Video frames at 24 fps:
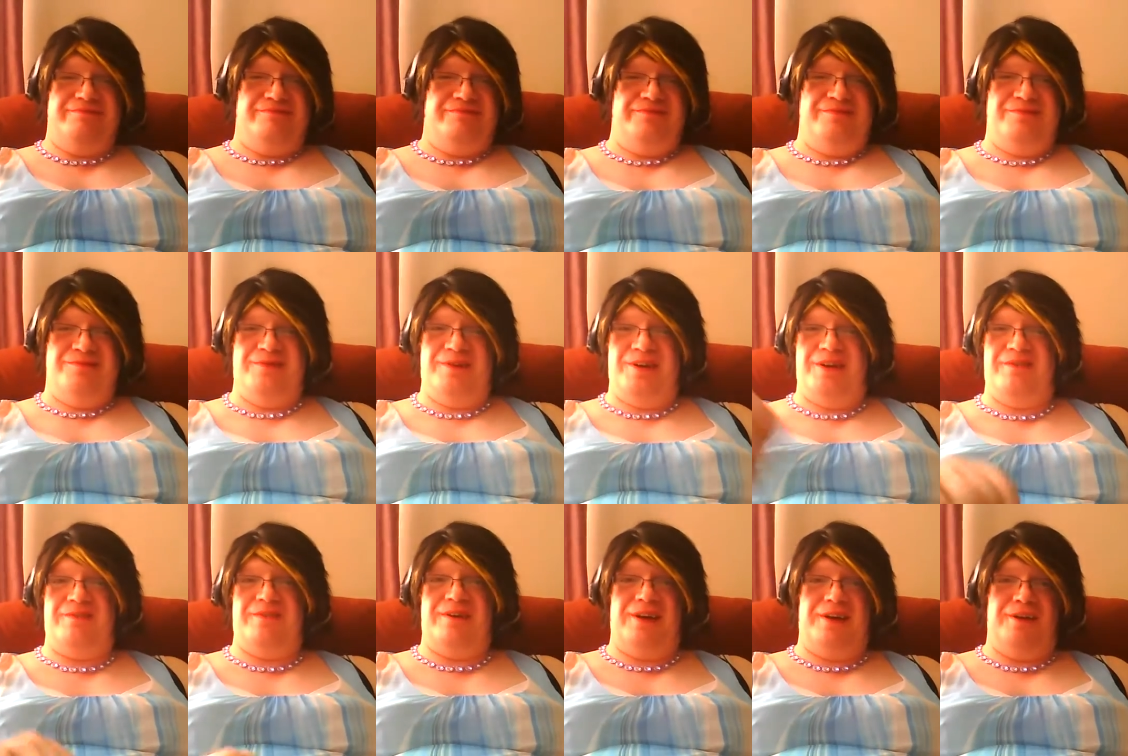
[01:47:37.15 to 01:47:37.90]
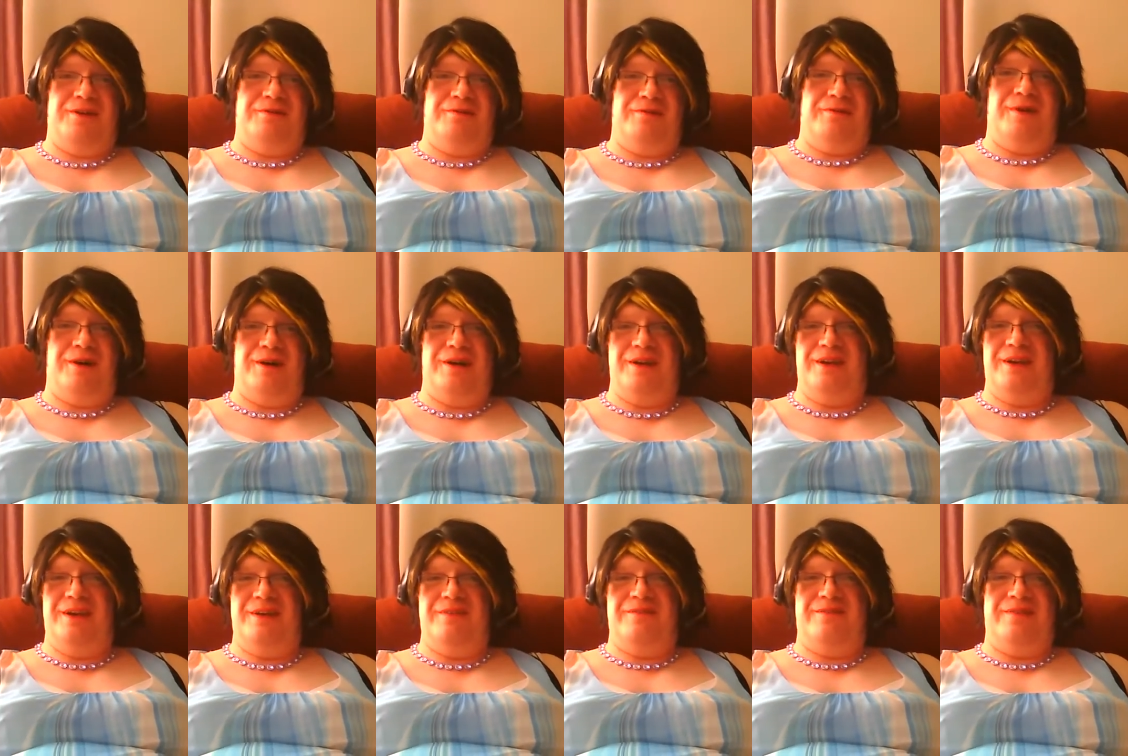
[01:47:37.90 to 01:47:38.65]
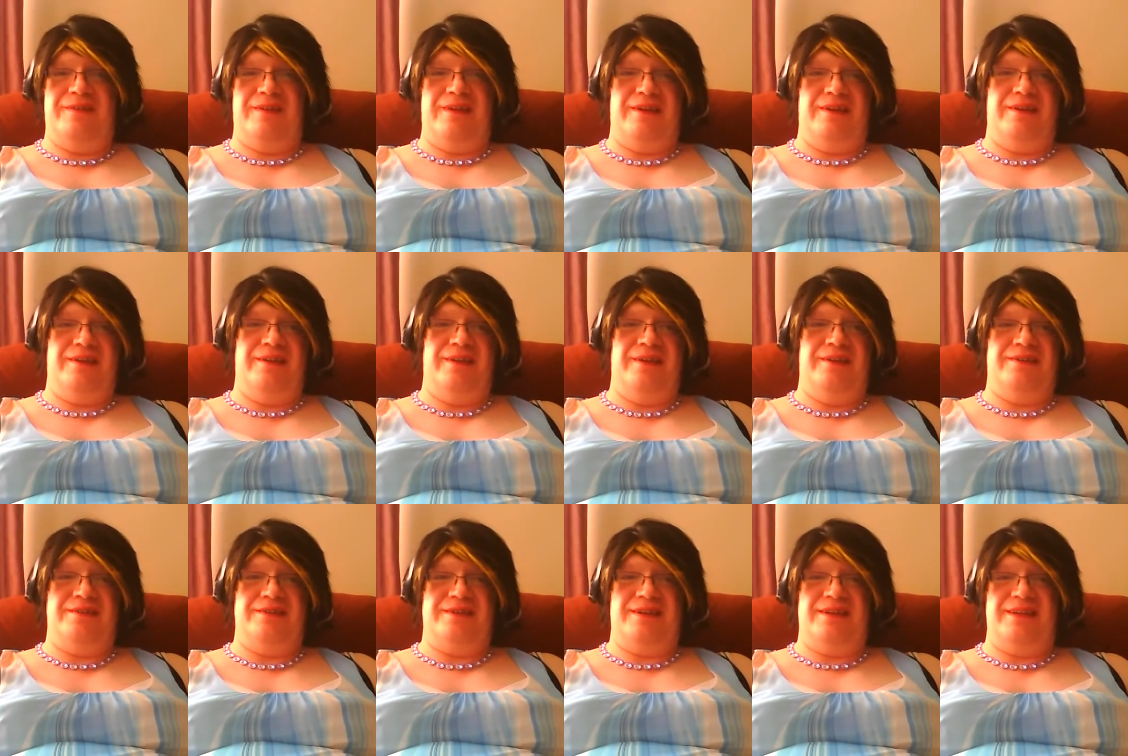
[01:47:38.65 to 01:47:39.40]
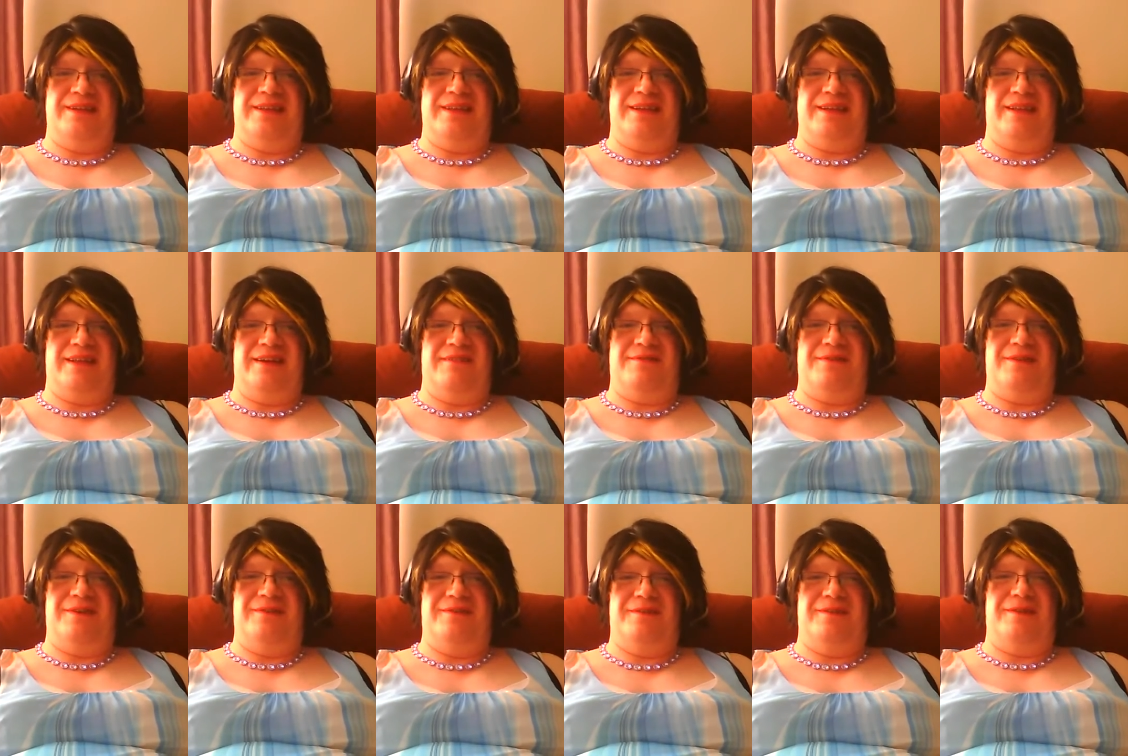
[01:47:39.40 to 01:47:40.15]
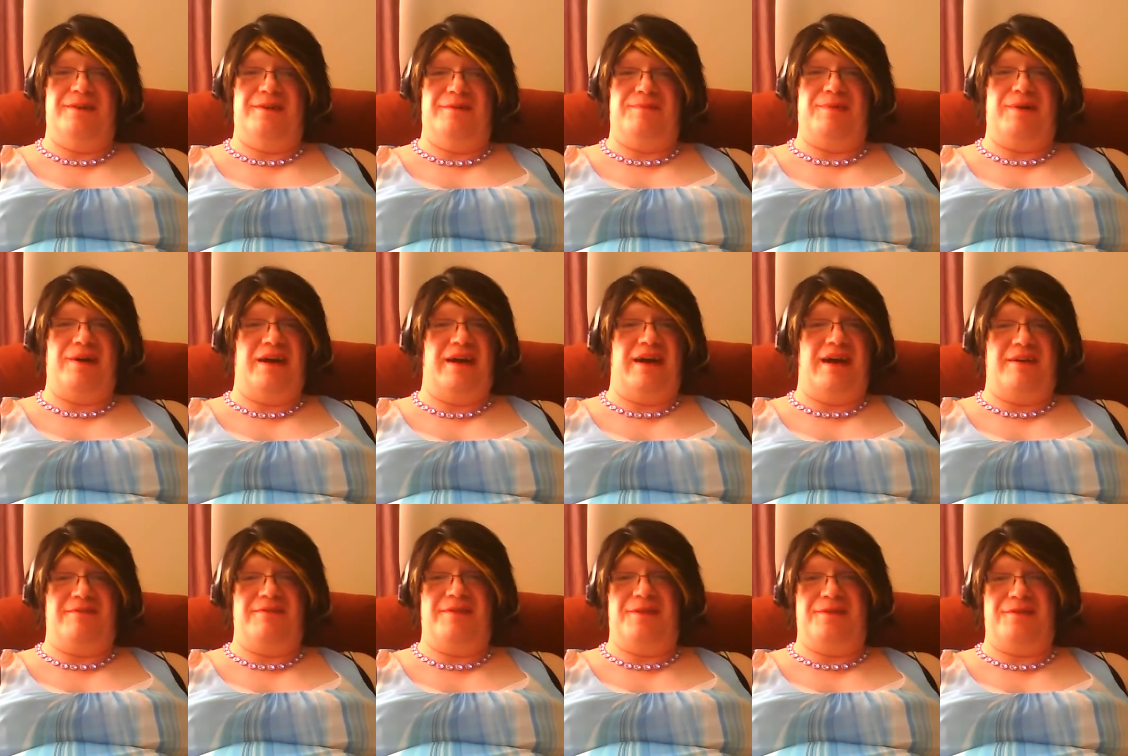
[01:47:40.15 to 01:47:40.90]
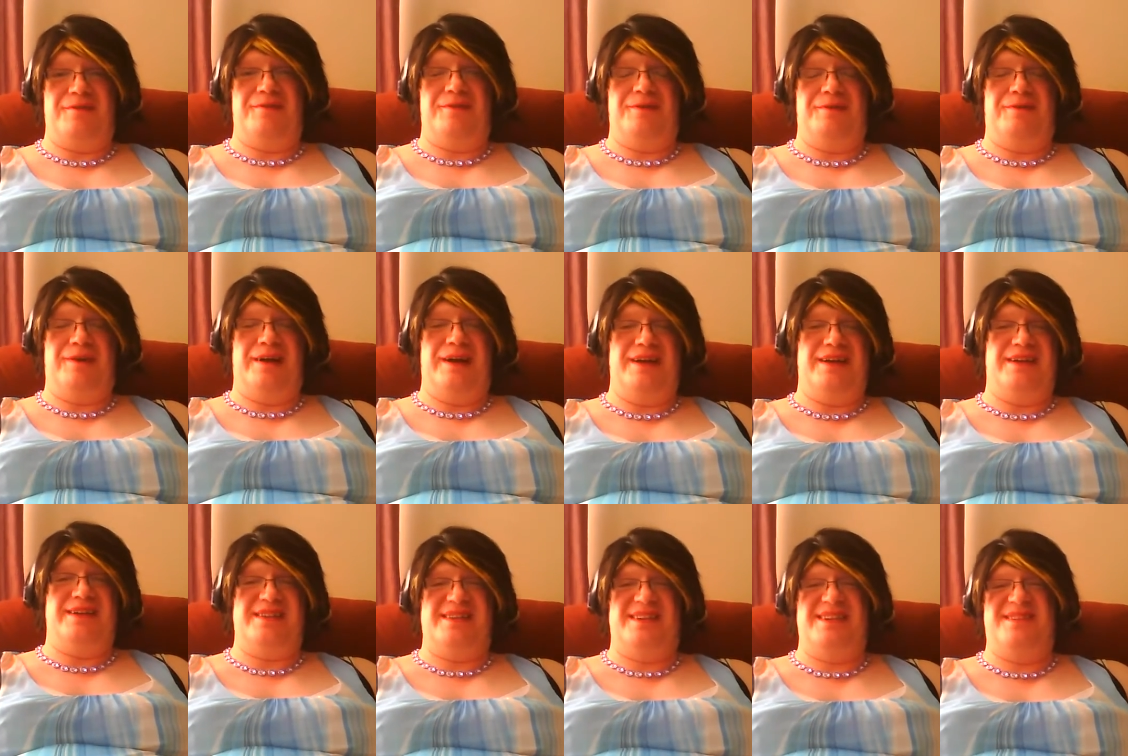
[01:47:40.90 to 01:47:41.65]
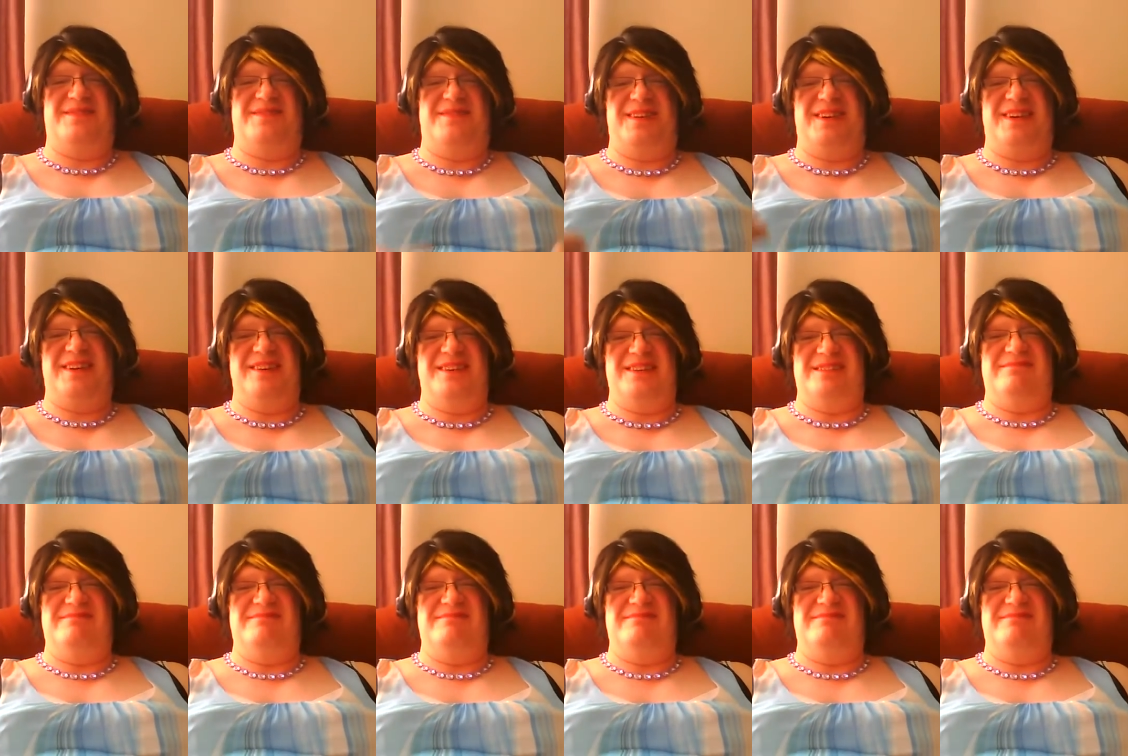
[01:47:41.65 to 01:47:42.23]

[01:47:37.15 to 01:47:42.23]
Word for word: whatever I don't want, and if uh, there's anything left over, I'll probably have to throw it away because I was figuring